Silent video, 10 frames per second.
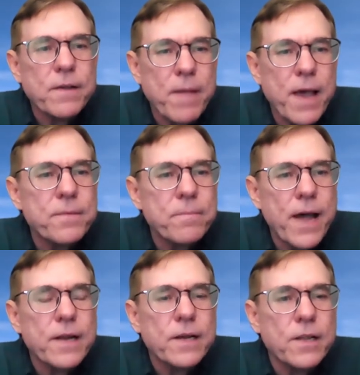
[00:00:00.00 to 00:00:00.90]

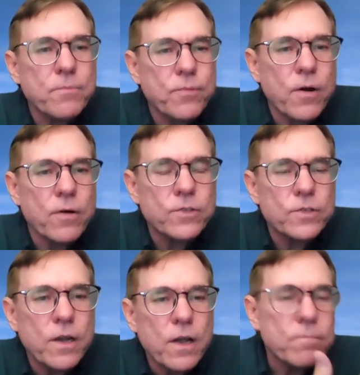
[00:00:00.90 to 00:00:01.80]
mathematical
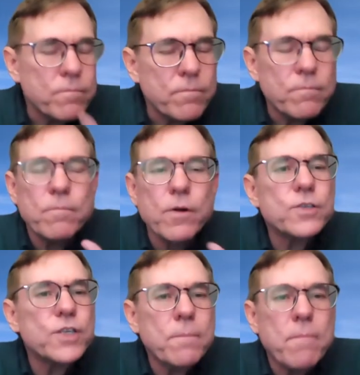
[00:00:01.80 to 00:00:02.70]
approach,
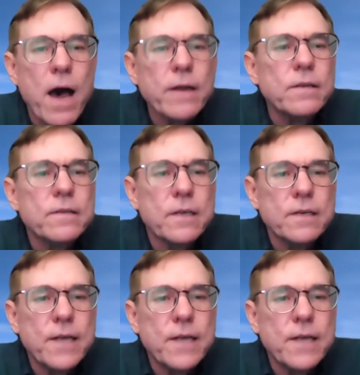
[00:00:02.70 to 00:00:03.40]
merging models and